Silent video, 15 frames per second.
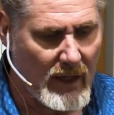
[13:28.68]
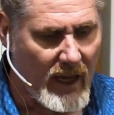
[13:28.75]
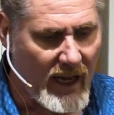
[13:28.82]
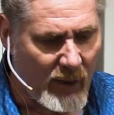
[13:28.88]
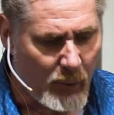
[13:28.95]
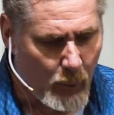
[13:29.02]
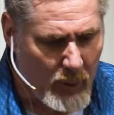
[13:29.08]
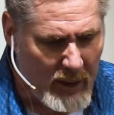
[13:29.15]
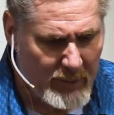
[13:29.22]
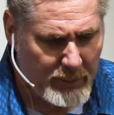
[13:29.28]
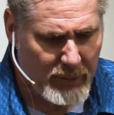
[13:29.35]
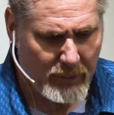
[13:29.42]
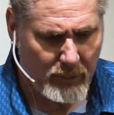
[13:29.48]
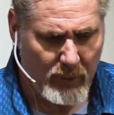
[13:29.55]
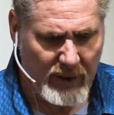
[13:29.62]
And
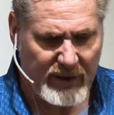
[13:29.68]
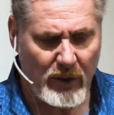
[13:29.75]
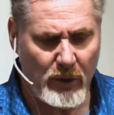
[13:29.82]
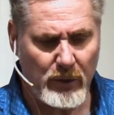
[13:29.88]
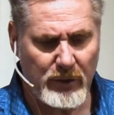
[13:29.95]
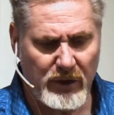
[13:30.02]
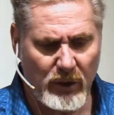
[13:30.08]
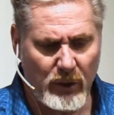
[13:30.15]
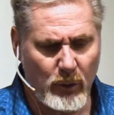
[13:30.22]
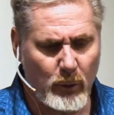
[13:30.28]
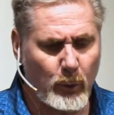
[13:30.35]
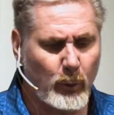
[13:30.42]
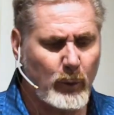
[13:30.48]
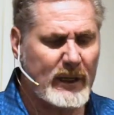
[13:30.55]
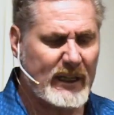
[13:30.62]
weep with those who
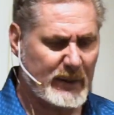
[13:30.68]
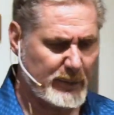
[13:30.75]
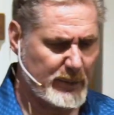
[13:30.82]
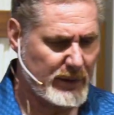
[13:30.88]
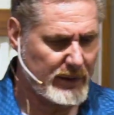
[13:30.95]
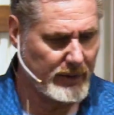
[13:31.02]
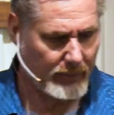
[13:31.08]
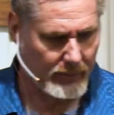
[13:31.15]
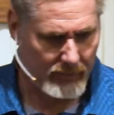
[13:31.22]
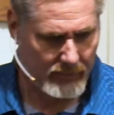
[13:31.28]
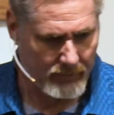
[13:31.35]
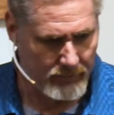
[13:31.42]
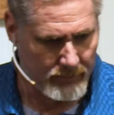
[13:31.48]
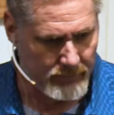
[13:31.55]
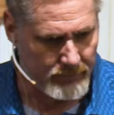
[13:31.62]
weep.
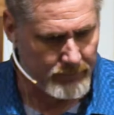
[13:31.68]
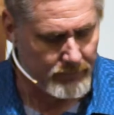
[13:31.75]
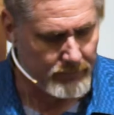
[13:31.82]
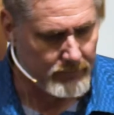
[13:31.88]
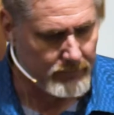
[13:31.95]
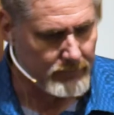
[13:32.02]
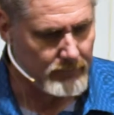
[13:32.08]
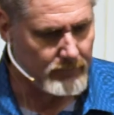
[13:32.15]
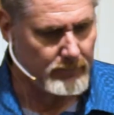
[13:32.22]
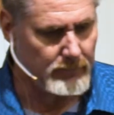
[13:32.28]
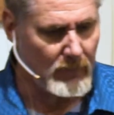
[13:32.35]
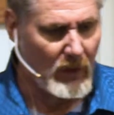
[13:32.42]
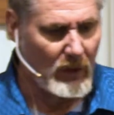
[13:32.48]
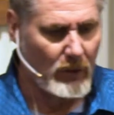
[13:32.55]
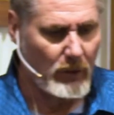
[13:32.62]

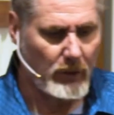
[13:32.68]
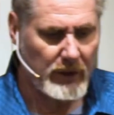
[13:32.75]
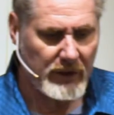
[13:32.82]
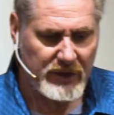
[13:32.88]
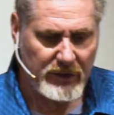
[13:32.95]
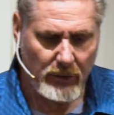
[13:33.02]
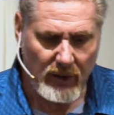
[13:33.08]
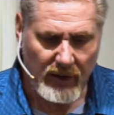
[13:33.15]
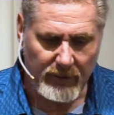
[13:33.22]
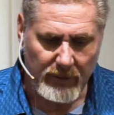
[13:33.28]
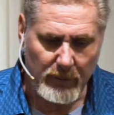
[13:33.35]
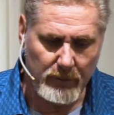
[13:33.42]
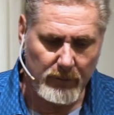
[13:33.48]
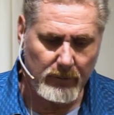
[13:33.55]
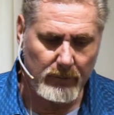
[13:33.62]
I heard a story of
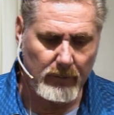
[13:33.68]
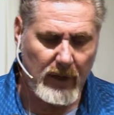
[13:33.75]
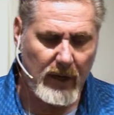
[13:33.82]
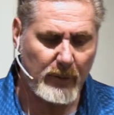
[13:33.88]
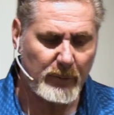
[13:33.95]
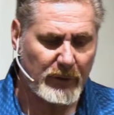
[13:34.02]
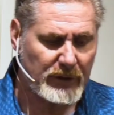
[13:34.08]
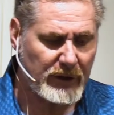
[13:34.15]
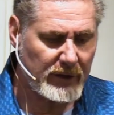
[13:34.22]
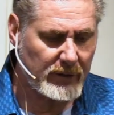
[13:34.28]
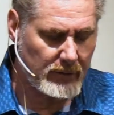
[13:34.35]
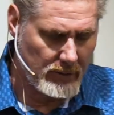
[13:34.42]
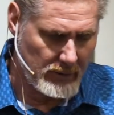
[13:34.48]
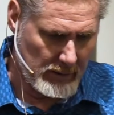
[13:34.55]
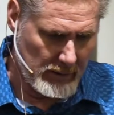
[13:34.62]
a mom who
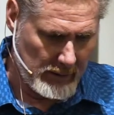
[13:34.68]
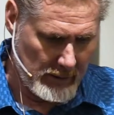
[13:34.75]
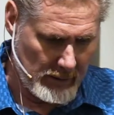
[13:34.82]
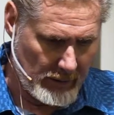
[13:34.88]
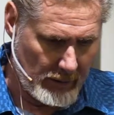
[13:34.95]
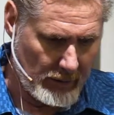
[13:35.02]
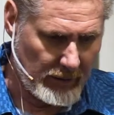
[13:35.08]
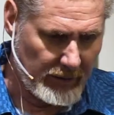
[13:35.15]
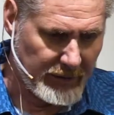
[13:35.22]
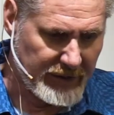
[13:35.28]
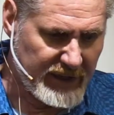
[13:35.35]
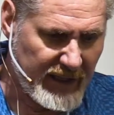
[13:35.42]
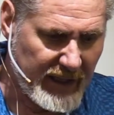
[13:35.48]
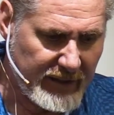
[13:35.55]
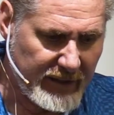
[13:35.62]
took her little
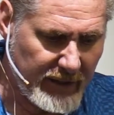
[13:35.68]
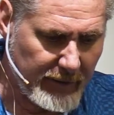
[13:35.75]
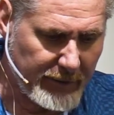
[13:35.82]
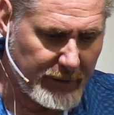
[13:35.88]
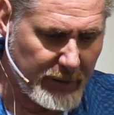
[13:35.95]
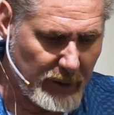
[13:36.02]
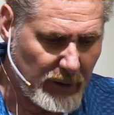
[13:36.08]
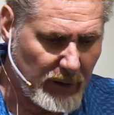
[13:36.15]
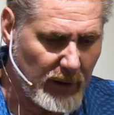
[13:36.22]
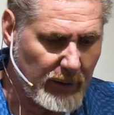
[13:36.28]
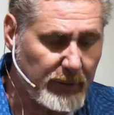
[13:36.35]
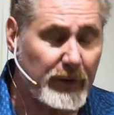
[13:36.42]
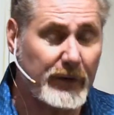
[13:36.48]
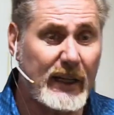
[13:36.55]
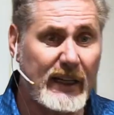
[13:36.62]
son to the funeral of
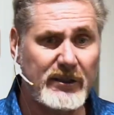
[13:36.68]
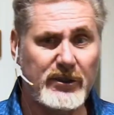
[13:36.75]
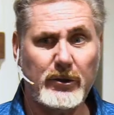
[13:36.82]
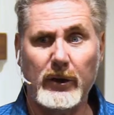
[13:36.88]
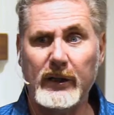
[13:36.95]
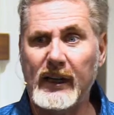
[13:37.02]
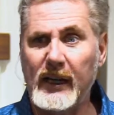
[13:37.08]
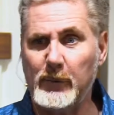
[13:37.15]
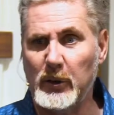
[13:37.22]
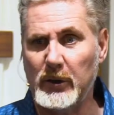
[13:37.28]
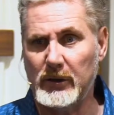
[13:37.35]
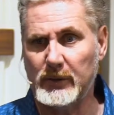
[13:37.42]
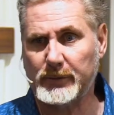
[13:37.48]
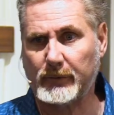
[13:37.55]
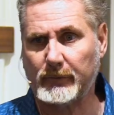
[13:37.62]
her next door neighbor.